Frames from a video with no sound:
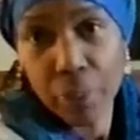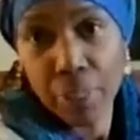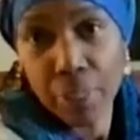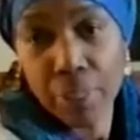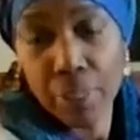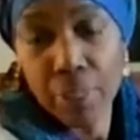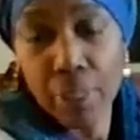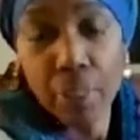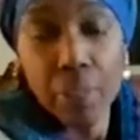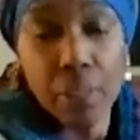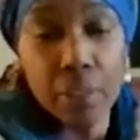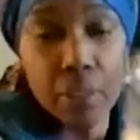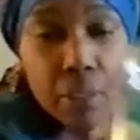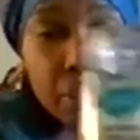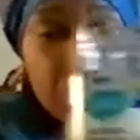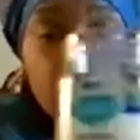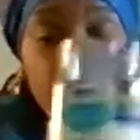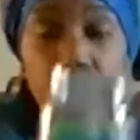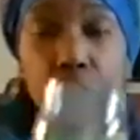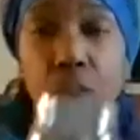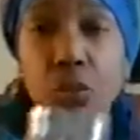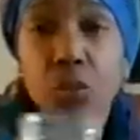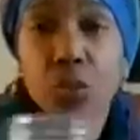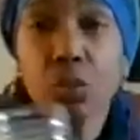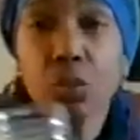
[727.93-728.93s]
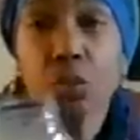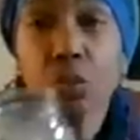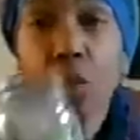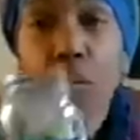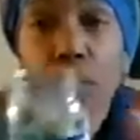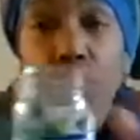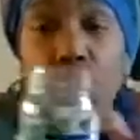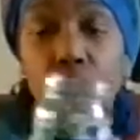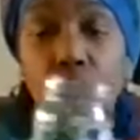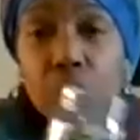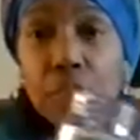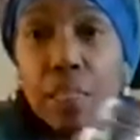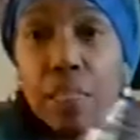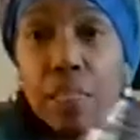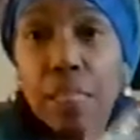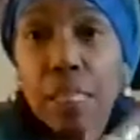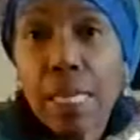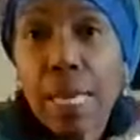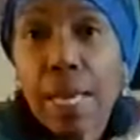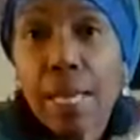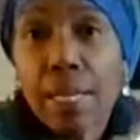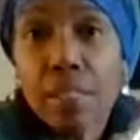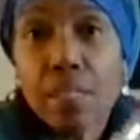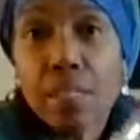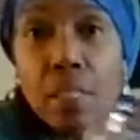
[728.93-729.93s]
But this is just a
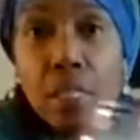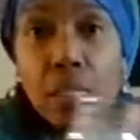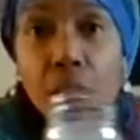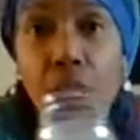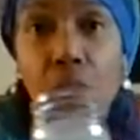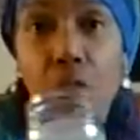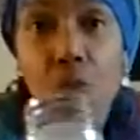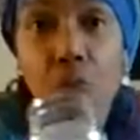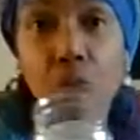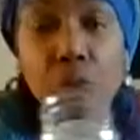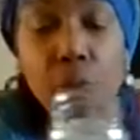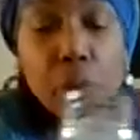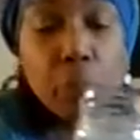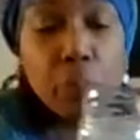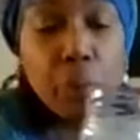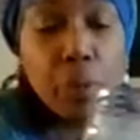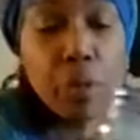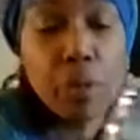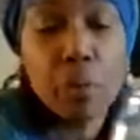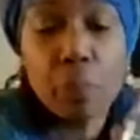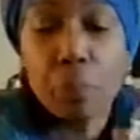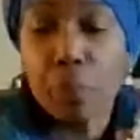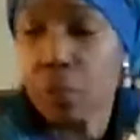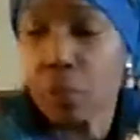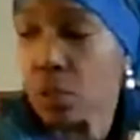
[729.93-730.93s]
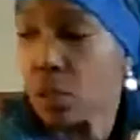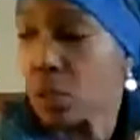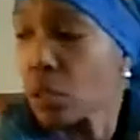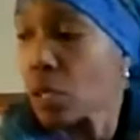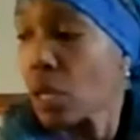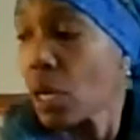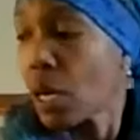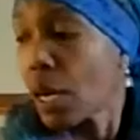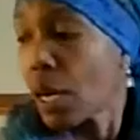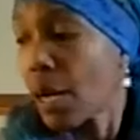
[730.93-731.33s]
glass, and it's repurposed.